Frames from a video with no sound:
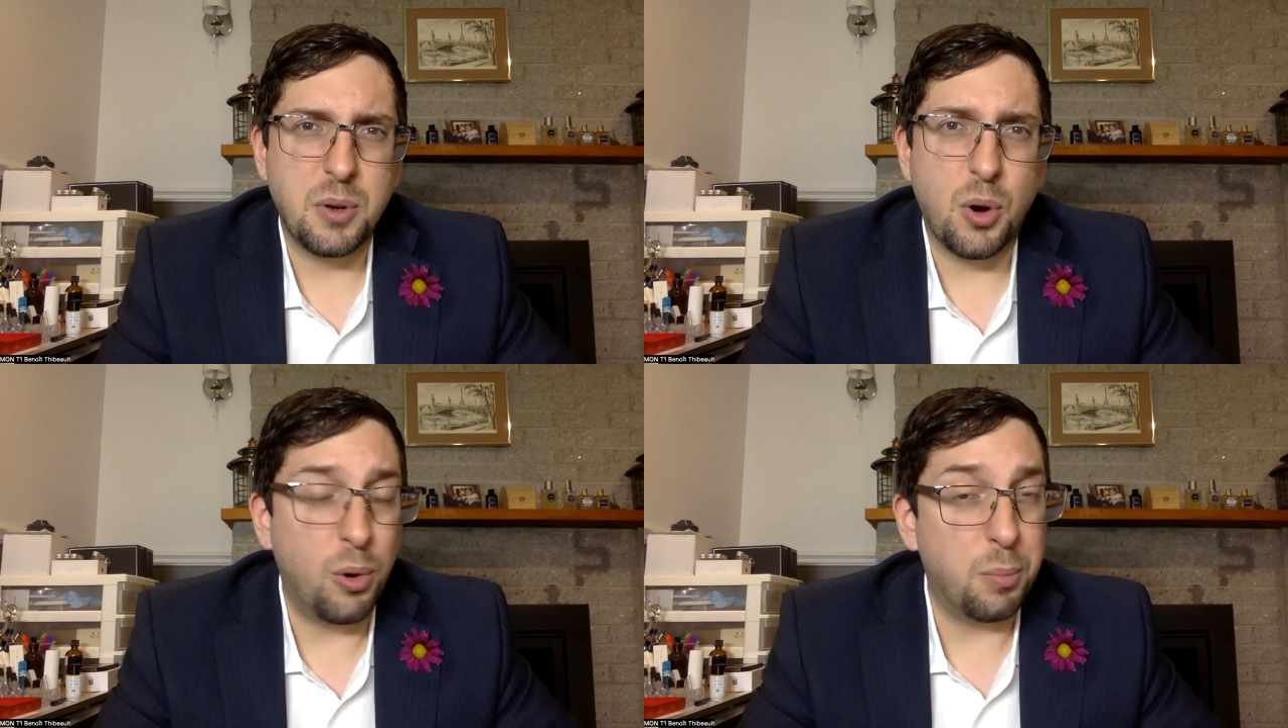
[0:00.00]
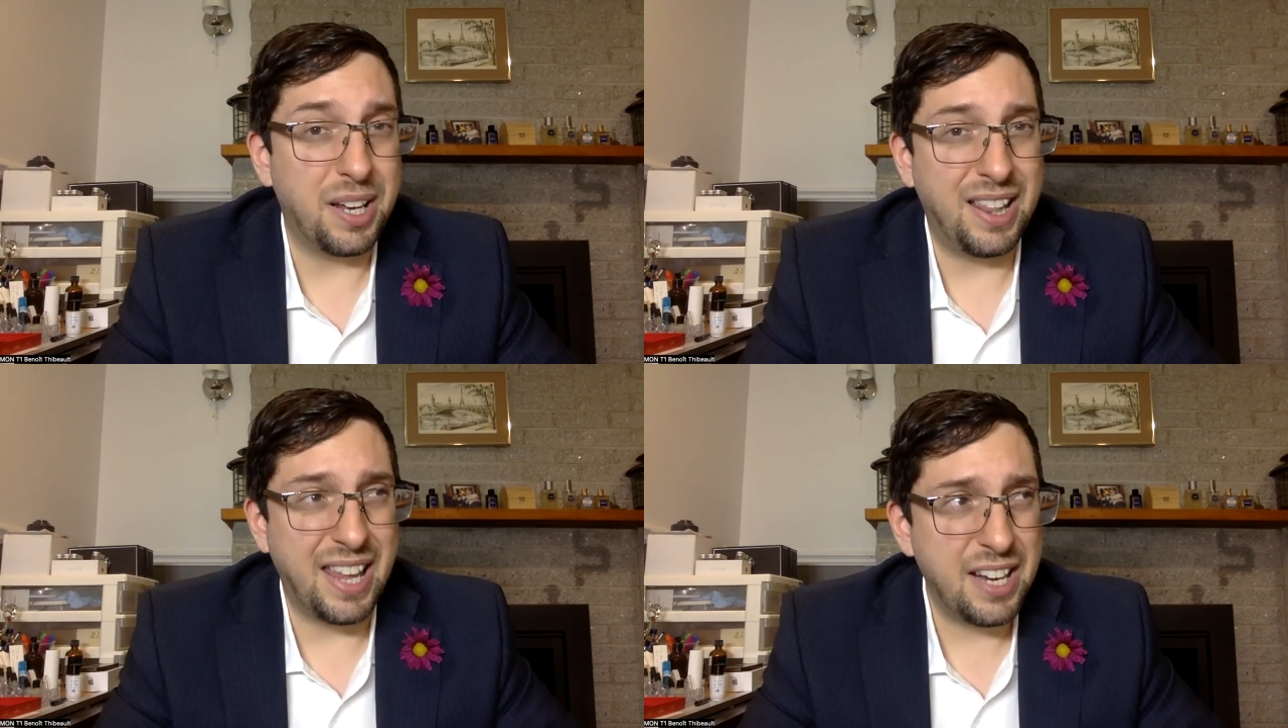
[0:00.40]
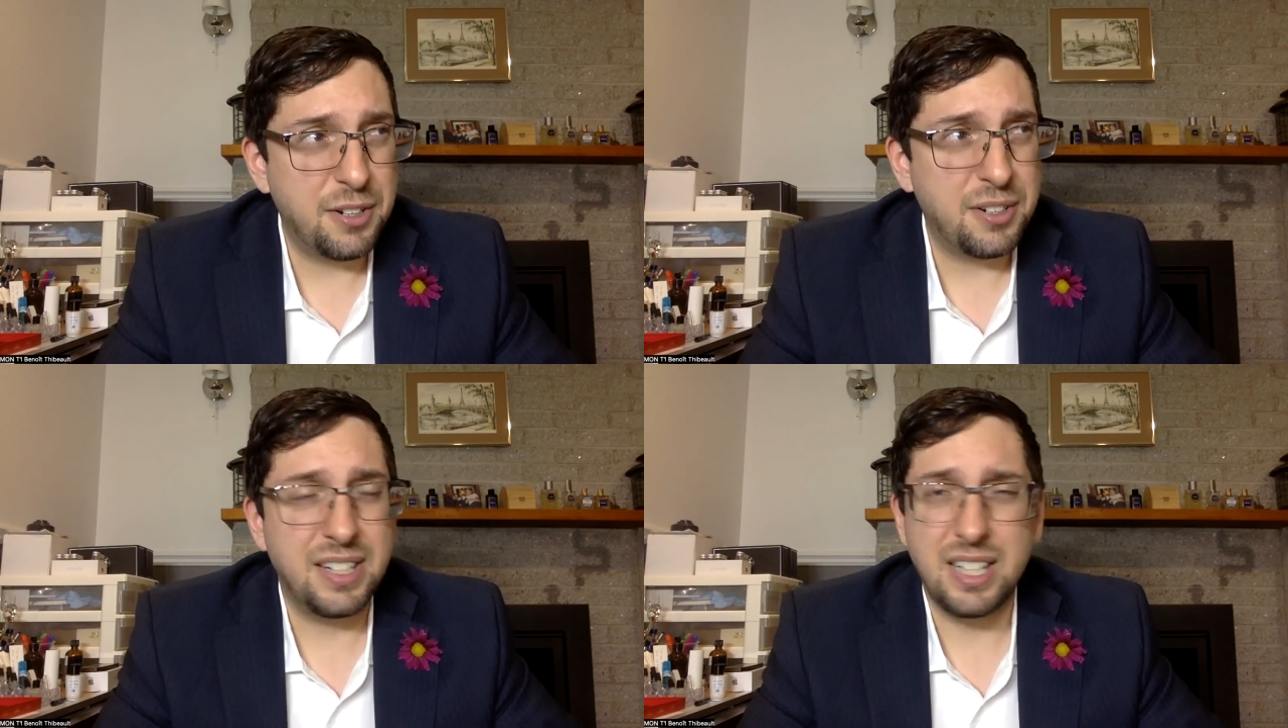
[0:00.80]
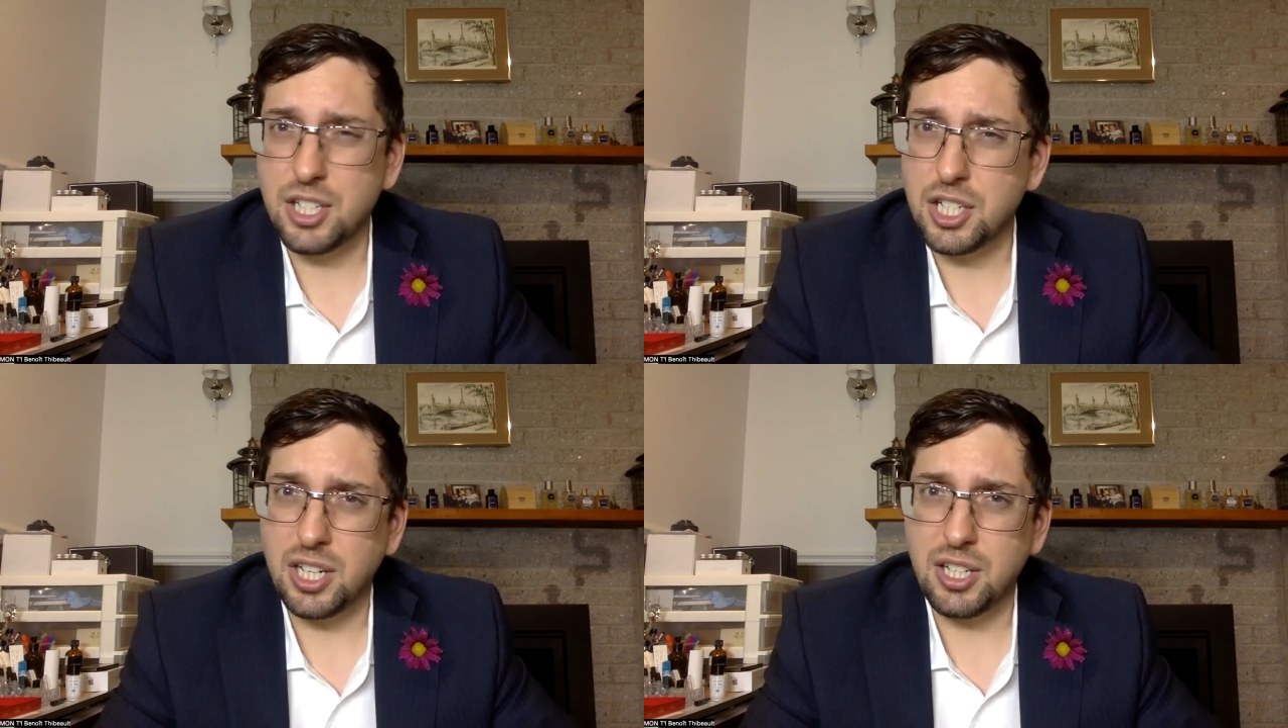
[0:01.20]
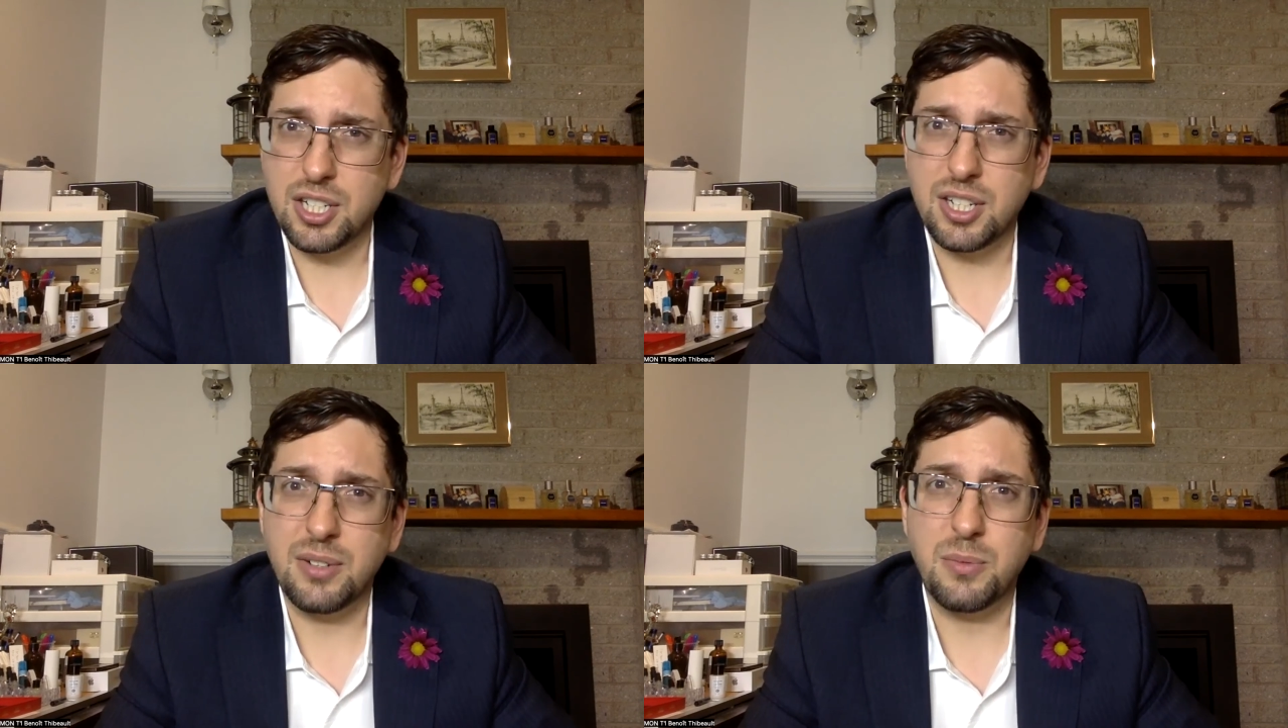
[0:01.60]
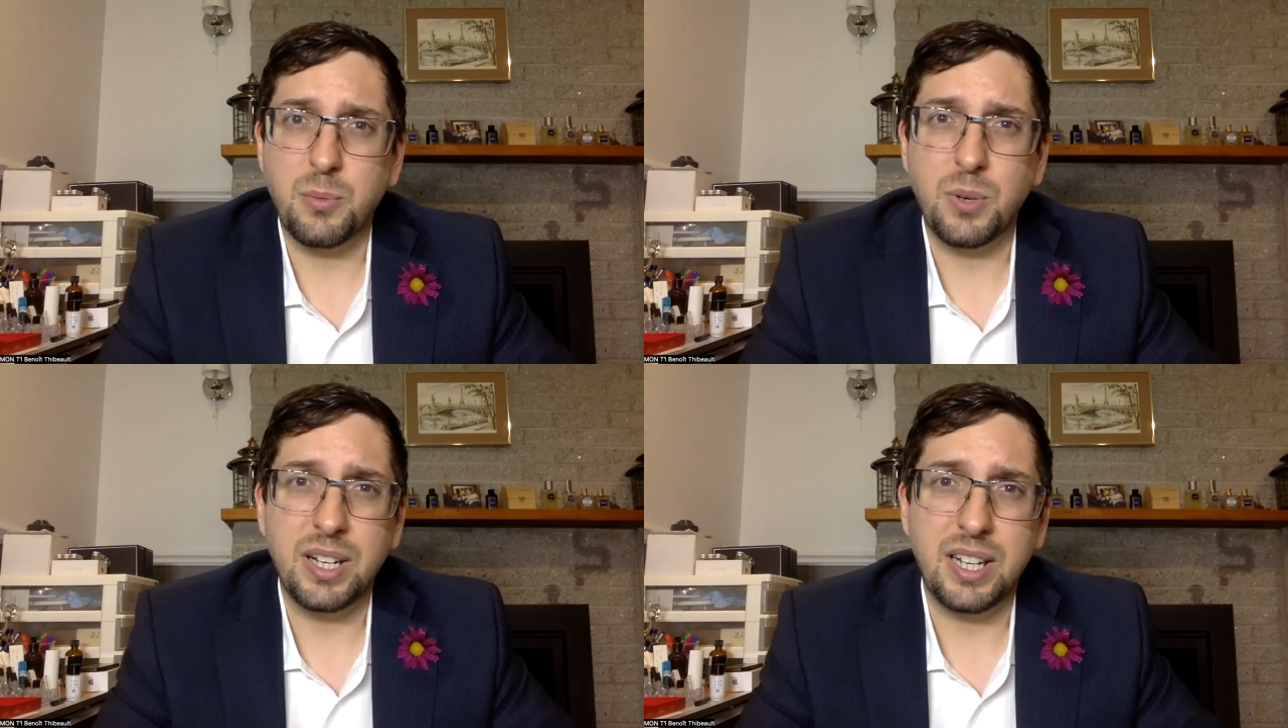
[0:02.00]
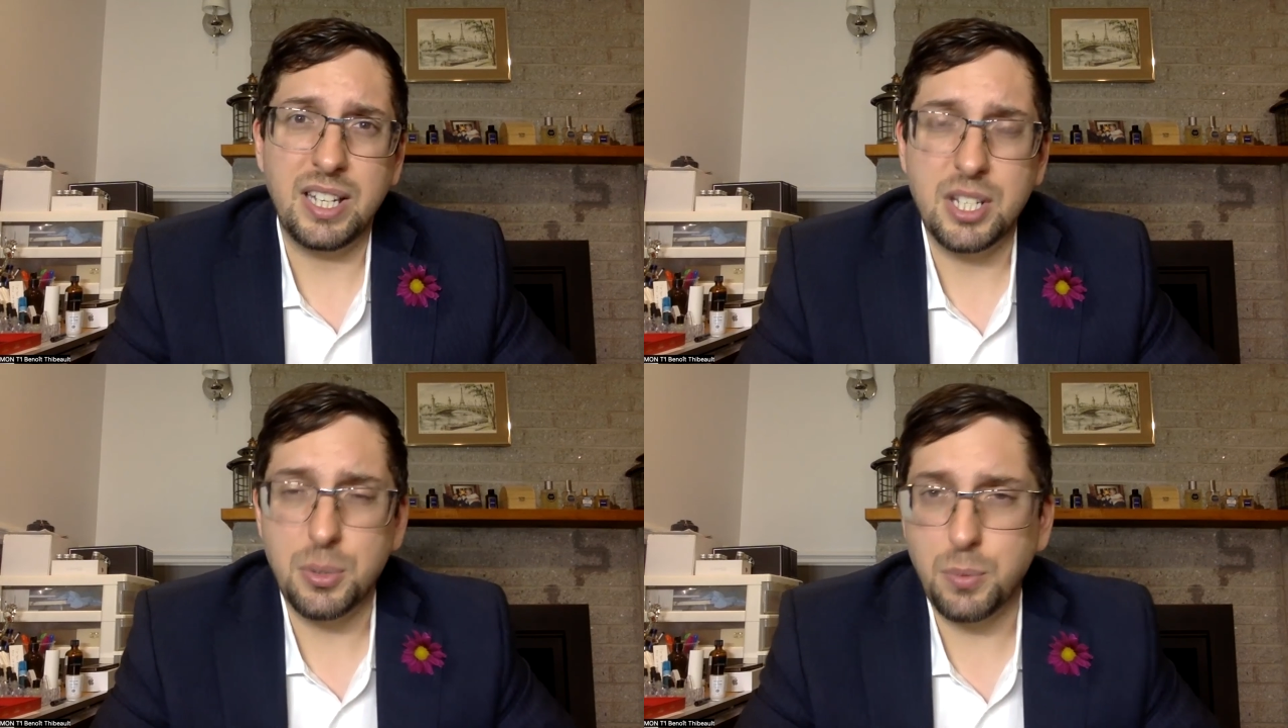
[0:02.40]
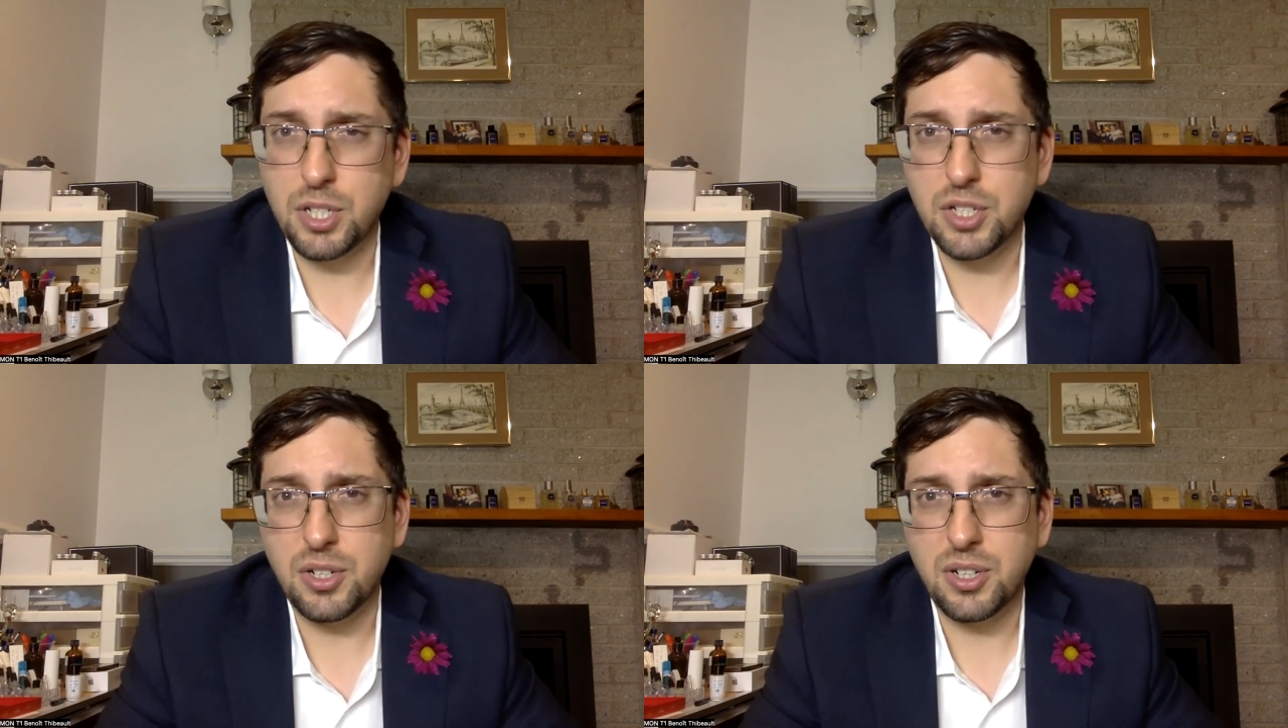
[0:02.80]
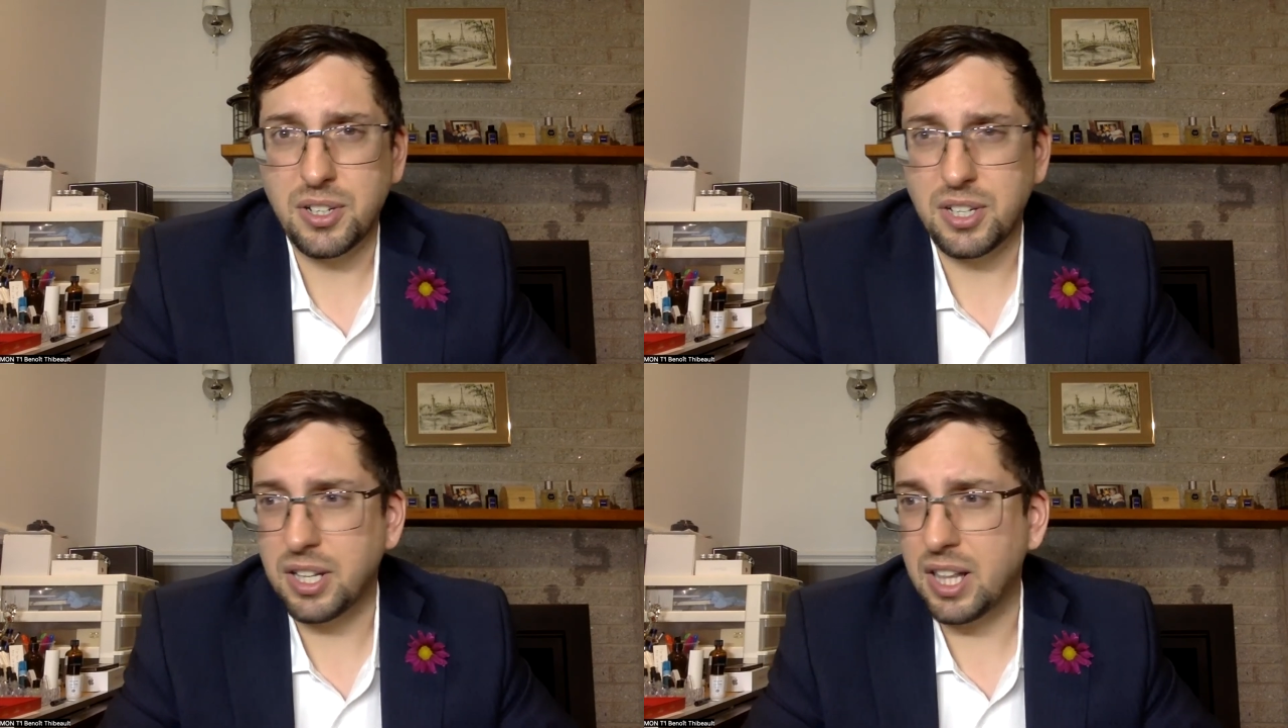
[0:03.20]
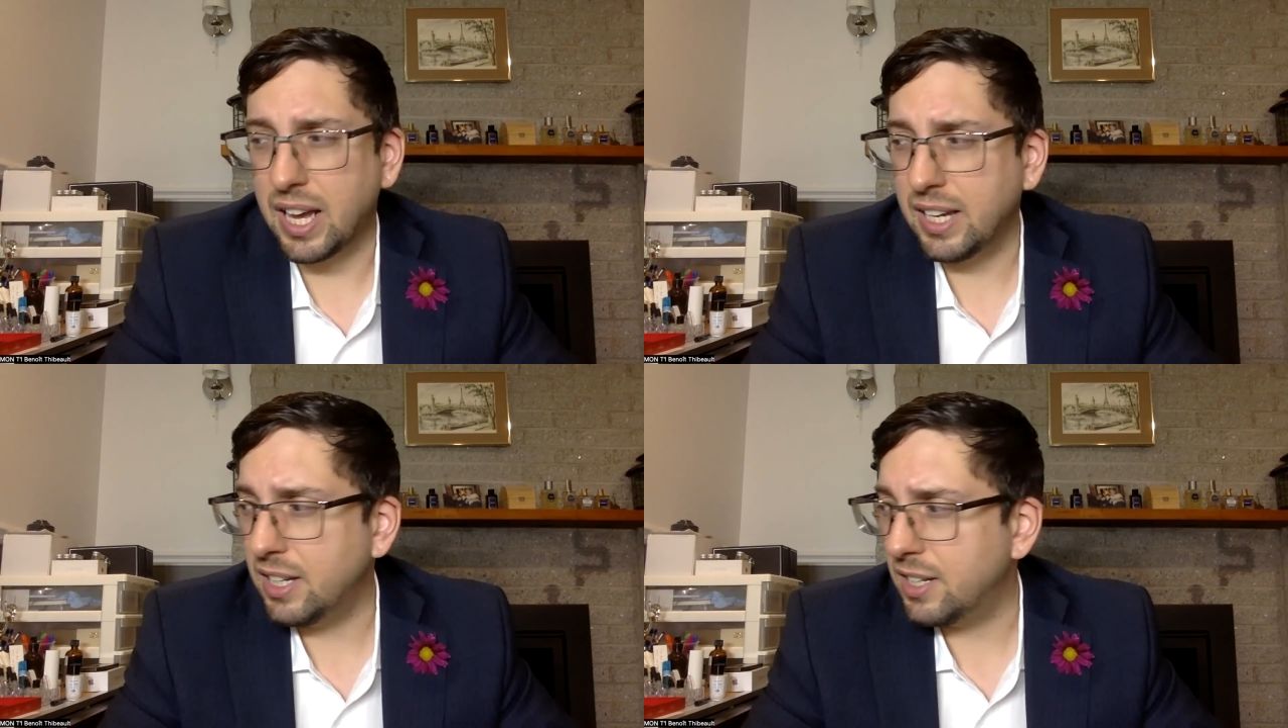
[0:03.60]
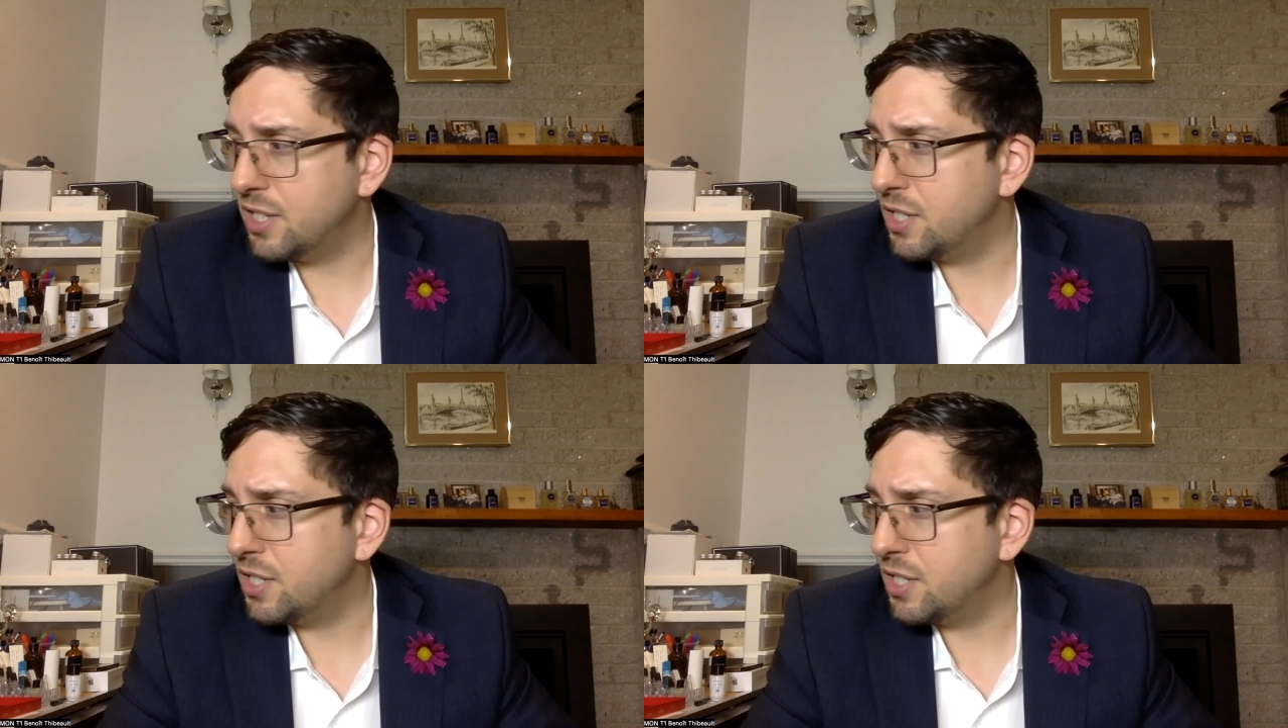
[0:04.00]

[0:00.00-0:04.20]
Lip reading: Ombre Letter did change when they switched the line.